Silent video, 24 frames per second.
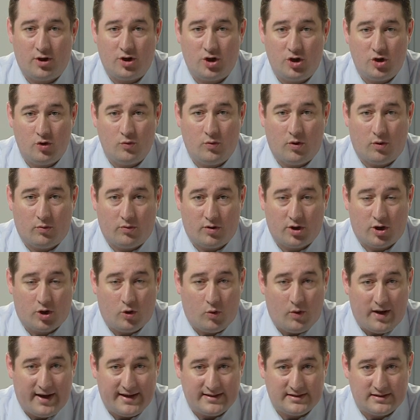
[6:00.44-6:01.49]
you will
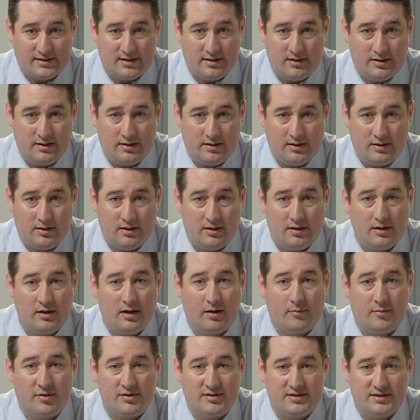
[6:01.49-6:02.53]
request.
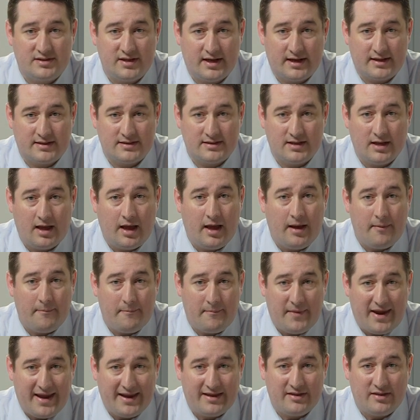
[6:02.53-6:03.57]
Number 6,
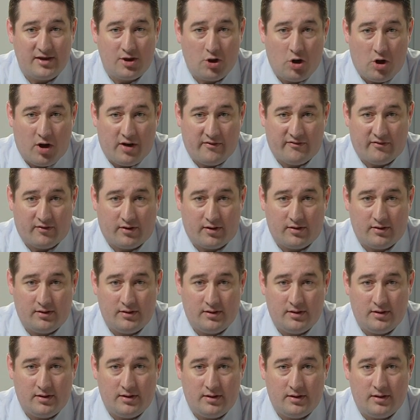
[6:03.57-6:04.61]
make the offer.
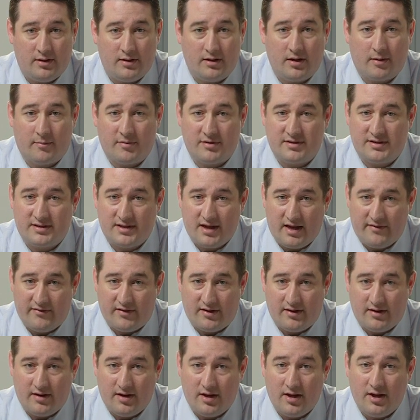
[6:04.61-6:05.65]
Number
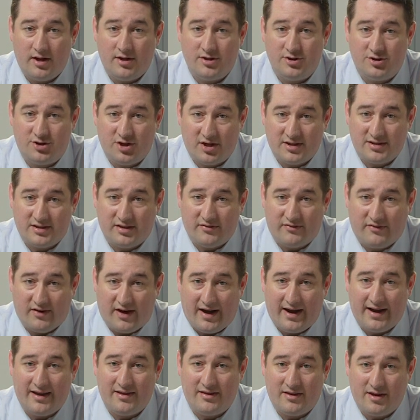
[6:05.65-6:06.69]
7,
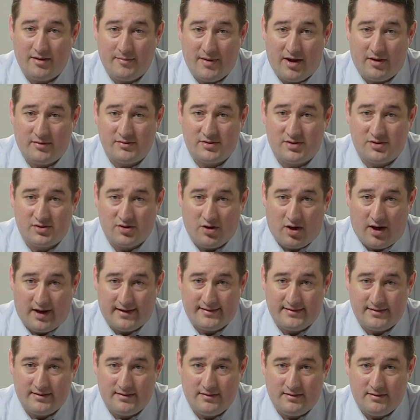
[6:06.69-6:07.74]
justify the amount
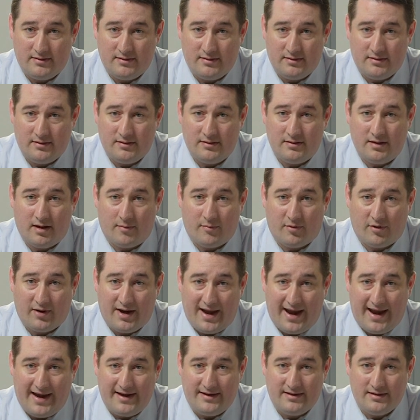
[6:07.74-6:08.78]
sought. Number
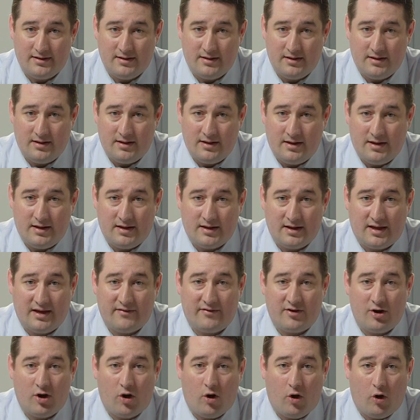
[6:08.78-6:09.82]
8,
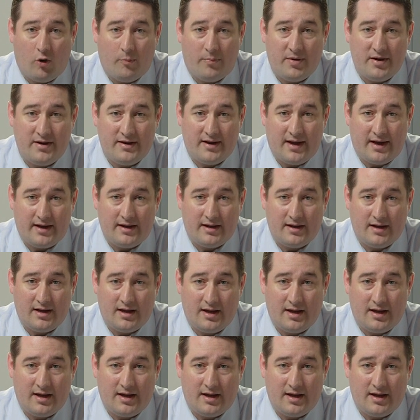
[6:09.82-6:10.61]
give an open date